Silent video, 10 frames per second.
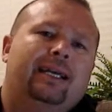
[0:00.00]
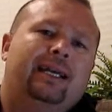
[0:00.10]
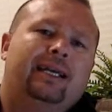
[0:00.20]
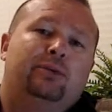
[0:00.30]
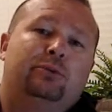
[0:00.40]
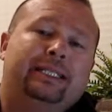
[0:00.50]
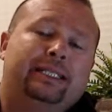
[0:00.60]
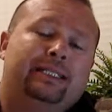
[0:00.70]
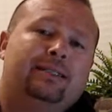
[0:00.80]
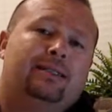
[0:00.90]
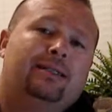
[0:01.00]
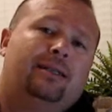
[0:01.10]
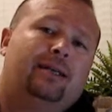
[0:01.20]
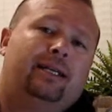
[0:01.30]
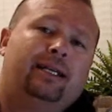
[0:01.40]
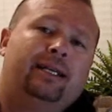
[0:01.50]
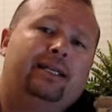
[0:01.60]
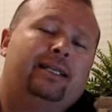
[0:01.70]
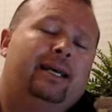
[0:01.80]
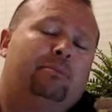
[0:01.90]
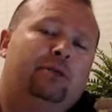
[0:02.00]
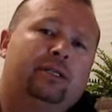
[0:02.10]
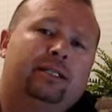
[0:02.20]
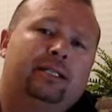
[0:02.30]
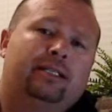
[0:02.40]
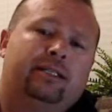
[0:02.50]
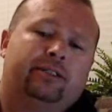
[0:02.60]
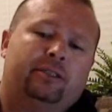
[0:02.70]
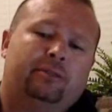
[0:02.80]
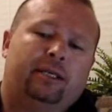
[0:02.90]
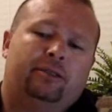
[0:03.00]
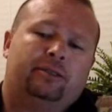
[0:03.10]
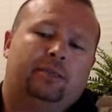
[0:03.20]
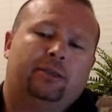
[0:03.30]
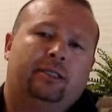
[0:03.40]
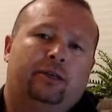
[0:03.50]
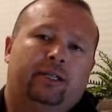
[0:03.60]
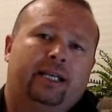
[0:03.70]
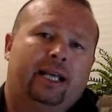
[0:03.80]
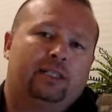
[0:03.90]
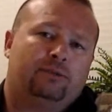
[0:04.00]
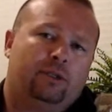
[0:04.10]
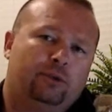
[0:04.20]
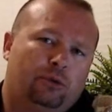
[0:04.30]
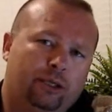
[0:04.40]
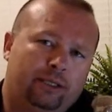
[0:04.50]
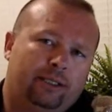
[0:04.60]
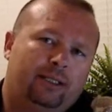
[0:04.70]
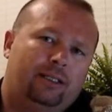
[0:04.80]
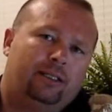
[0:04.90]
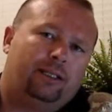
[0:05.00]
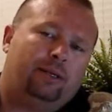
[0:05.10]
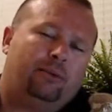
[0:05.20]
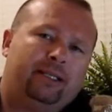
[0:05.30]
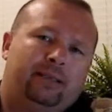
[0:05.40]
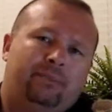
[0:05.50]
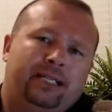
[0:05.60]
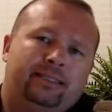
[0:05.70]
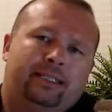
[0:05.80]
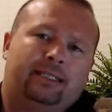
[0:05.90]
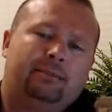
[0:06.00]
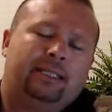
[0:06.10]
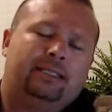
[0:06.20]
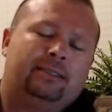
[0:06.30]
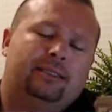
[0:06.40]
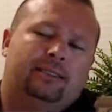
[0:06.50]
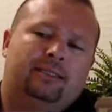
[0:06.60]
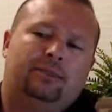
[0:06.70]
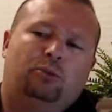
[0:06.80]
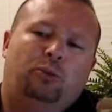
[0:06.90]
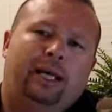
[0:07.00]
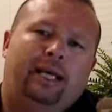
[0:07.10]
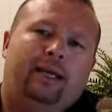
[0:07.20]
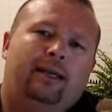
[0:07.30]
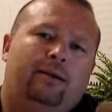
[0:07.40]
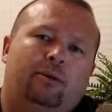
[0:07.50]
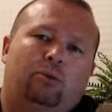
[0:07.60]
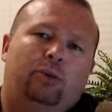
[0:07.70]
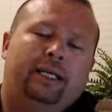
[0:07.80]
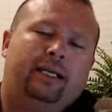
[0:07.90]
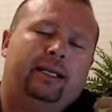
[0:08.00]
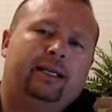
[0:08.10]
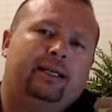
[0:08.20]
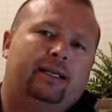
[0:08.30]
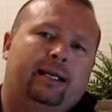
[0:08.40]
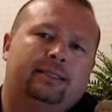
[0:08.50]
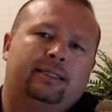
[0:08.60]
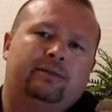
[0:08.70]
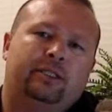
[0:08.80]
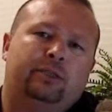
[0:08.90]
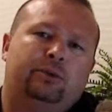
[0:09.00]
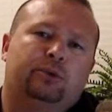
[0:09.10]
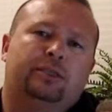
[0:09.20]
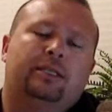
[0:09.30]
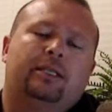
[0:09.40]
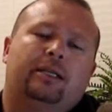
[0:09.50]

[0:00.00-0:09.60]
and read it. In that book, he talks about something called the cash flow quadrant. And what that basically means, it's the way we as individuals